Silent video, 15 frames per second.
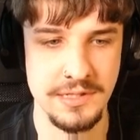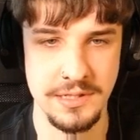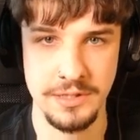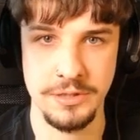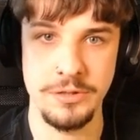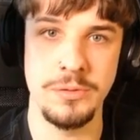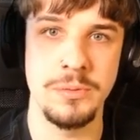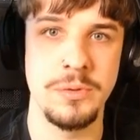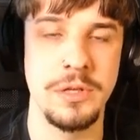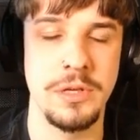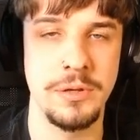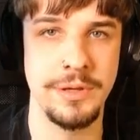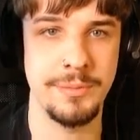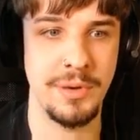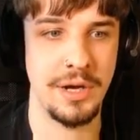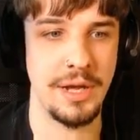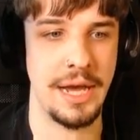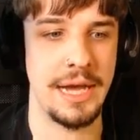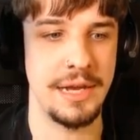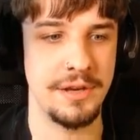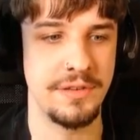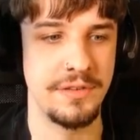you know you might
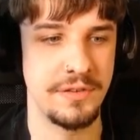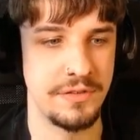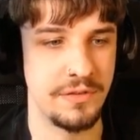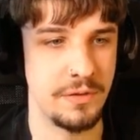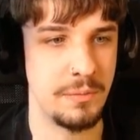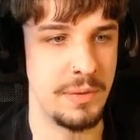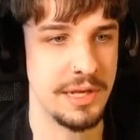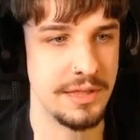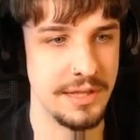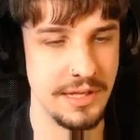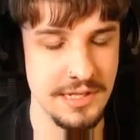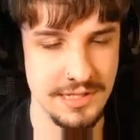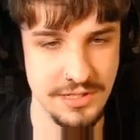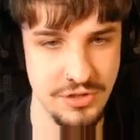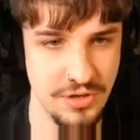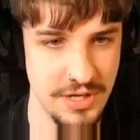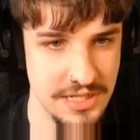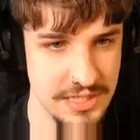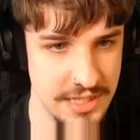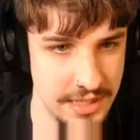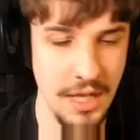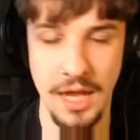add to make things
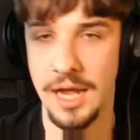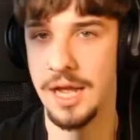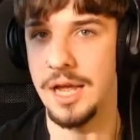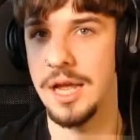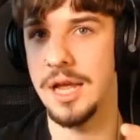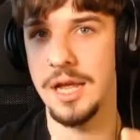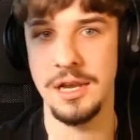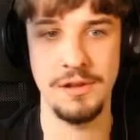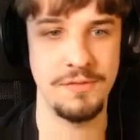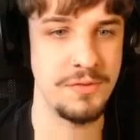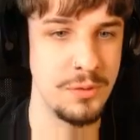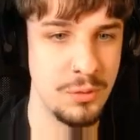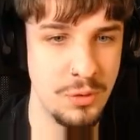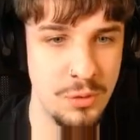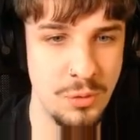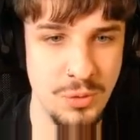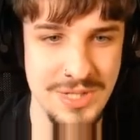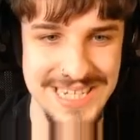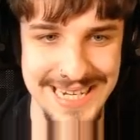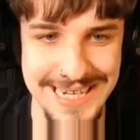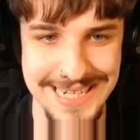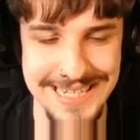interesting, and a few cool
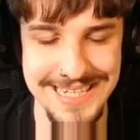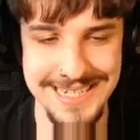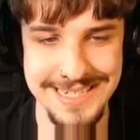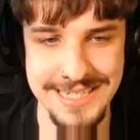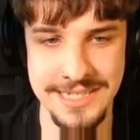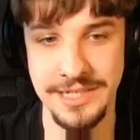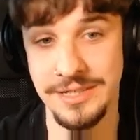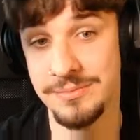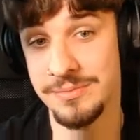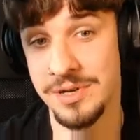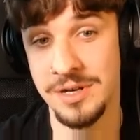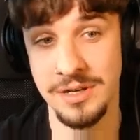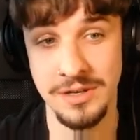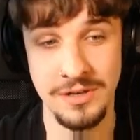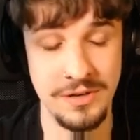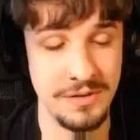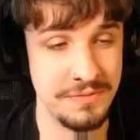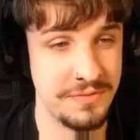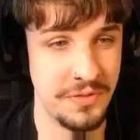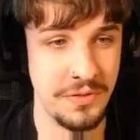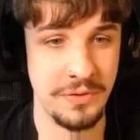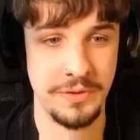techniques that you might not have
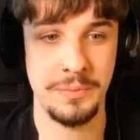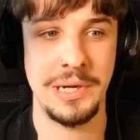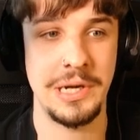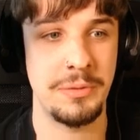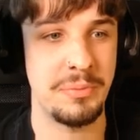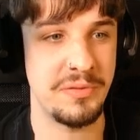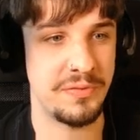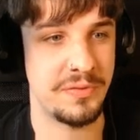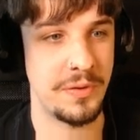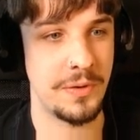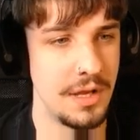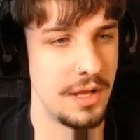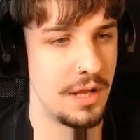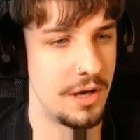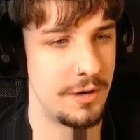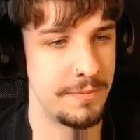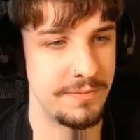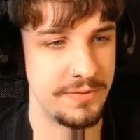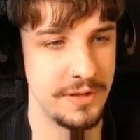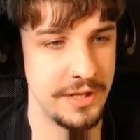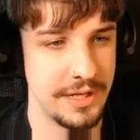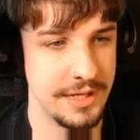thought about before.
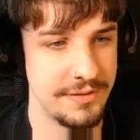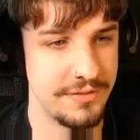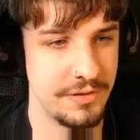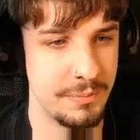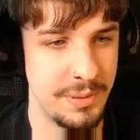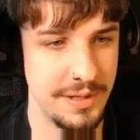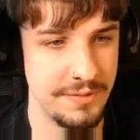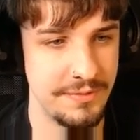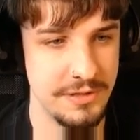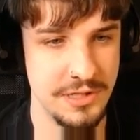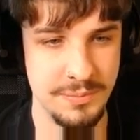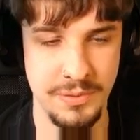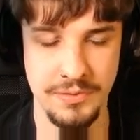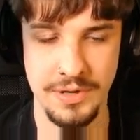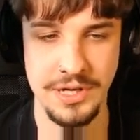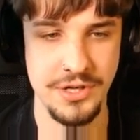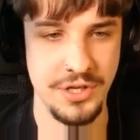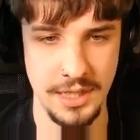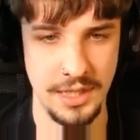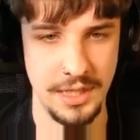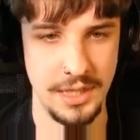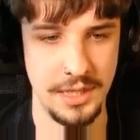Hopefully, it gives you a bit of
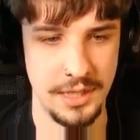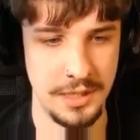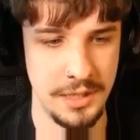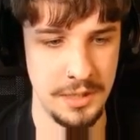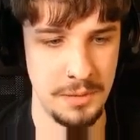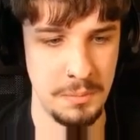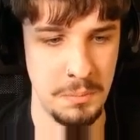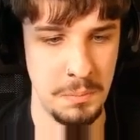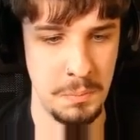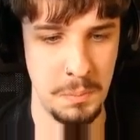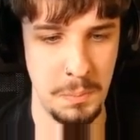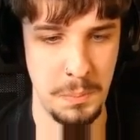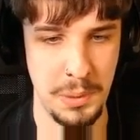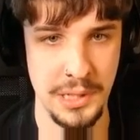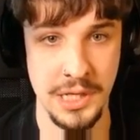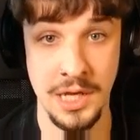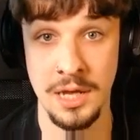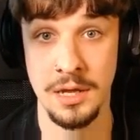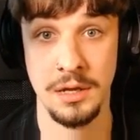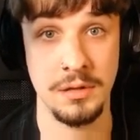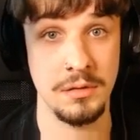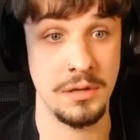inspiration. But
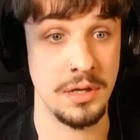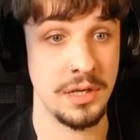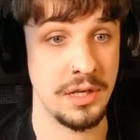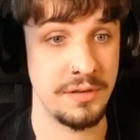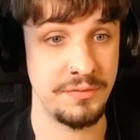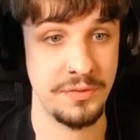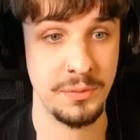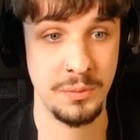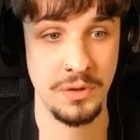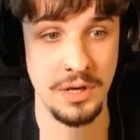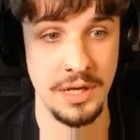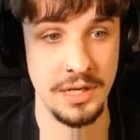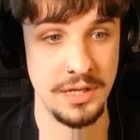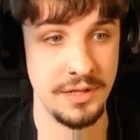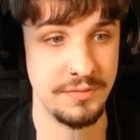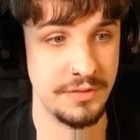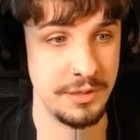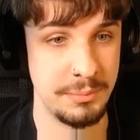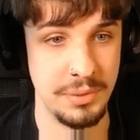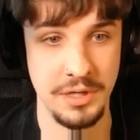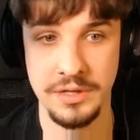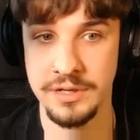yeah, like if you want any of the
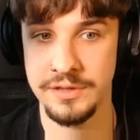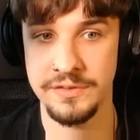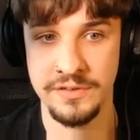plugins, I'll